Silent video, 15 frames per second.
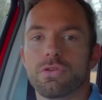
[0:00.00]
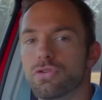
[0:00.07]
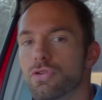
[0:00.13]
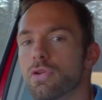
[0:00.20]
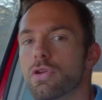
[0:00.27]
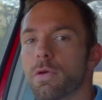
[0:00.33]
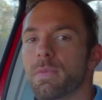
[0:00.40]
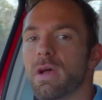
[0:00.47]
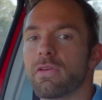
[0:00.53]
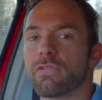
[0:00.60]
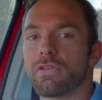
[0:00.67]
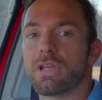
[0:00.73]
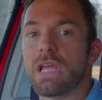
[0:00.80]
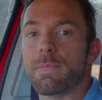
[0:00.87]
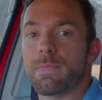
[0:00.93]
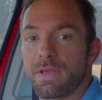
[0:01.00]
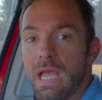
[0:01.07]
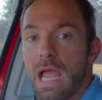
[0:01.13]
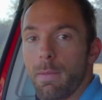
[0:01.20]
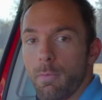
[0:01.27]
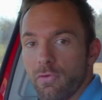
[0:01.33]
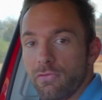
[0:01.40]
do your best to keep the
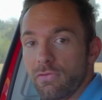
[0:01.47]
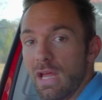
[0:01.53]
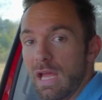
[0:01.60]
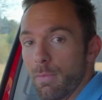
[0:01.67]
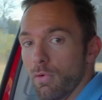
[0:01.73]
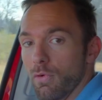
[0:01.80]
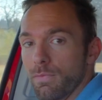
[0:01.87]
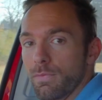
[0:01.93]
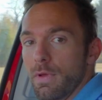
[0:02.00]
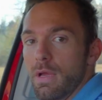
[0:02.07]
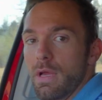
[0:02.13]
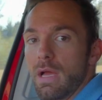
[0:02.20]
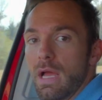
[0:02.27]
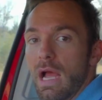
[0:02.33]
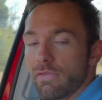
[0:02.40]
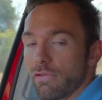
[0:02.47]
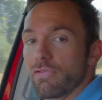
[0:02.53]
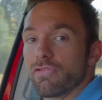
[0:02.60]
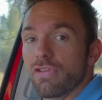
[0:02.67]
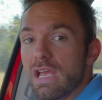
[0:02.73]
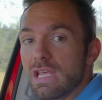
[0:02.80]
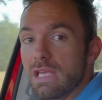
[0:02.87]
camera stable, as a
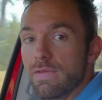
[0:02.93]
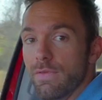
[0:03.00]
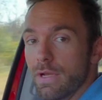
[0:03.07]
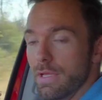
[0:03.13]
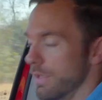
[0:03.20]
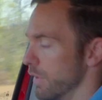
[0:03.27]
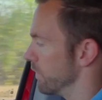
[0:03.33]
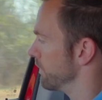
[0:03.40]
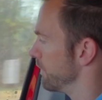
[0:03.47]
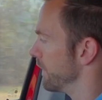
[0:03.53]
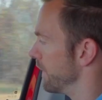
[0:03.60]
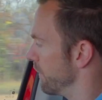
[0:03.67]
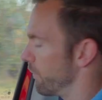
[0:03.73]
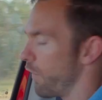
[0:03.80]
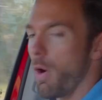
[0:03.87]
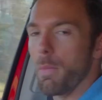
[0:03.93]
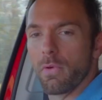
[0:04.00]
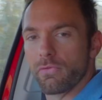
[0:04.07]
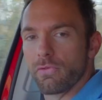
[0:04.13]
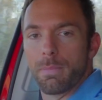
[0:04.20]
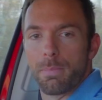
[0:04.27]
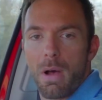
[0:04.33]
shaky video is
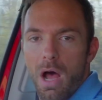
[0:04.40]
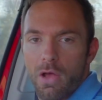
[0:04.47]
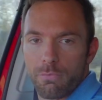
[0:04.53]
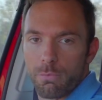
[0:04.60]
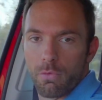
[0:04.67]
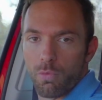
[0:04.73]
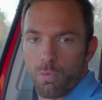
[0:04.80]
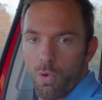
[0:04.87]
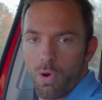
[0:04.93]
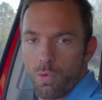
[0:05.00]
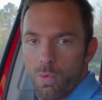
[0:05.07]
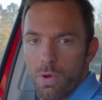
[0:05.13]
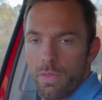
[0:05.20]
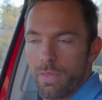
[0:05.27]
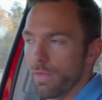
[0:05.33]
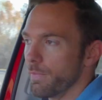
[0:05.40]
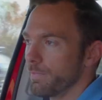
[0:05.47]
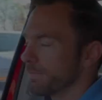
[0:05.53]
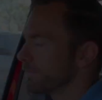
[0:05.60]
almost impossible to work with.